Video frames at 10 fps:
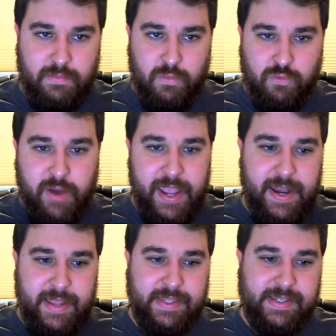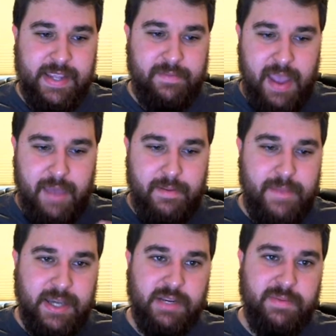written at the same time and
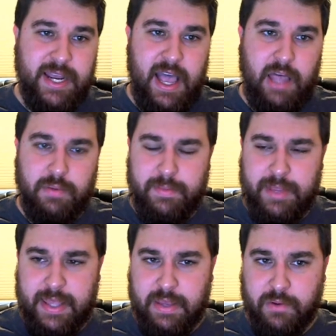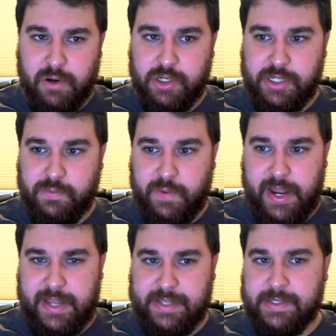meant to be an album, and that they weren't just
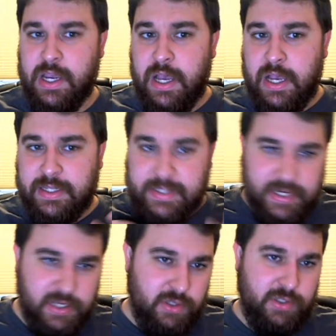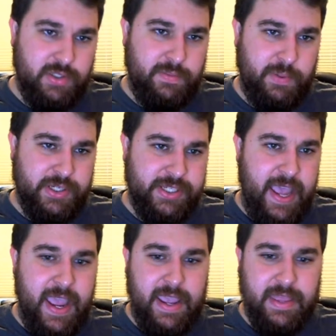written as singles per se.